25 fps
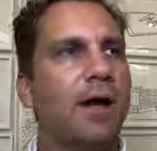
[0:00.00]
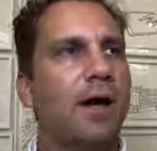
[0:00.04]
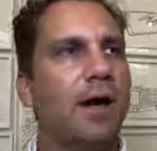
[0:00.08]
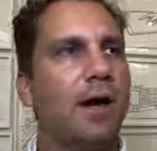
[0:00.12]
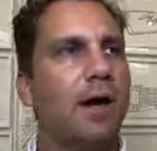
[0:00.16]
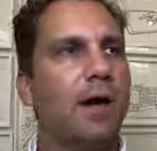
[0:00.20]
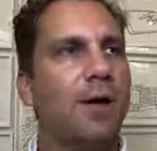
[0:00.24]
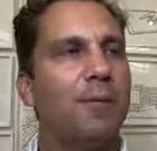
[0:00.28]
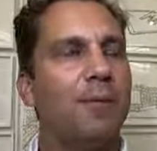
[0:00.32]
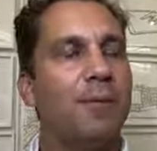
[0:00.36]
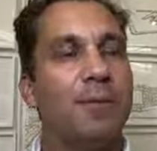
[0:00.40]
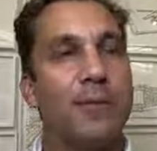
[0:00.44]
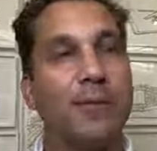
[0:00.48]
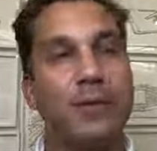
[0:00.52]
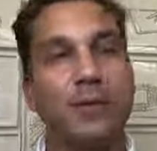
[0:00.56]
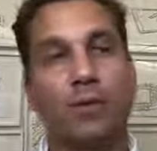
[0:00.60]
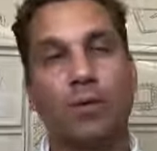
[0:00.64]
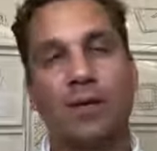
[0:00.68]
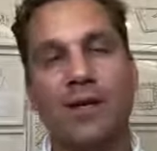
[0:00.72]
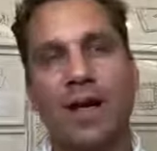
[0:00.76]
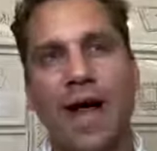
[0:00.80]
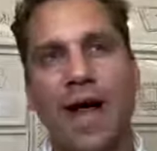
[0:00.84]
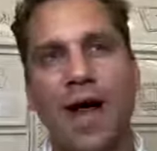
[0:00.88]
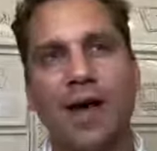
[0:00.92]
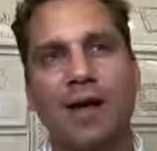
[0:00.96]
But the
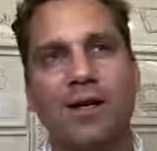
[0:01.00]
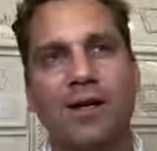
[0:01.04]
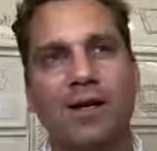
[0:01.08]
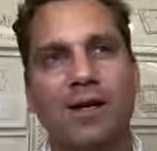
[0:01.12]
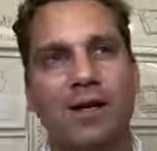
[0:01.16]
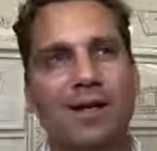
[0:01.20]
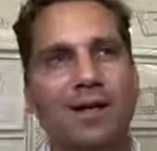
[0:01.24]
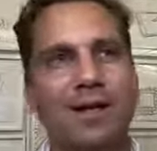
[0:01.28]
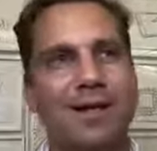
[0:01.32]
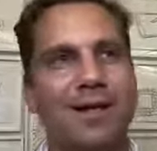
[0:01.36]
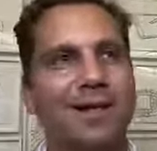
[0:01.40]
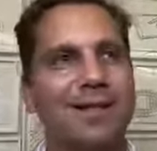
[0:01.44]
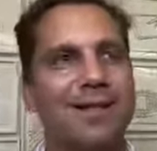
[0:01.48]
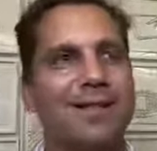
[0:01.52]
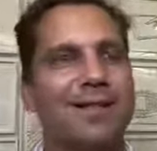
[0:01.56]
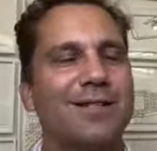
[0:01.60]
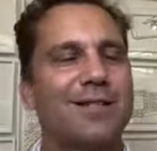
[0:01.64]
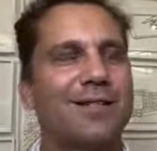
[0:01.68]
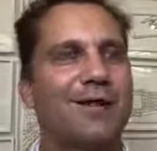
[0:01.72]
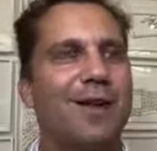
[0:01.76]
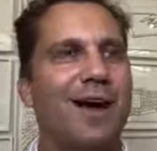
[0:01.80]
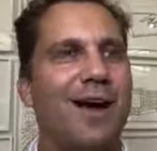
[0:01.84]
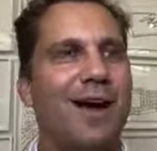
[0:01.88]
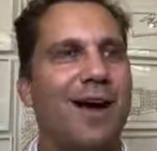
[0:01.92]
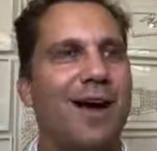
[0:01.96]
reality
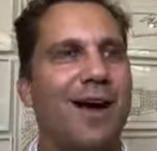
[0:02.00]
is,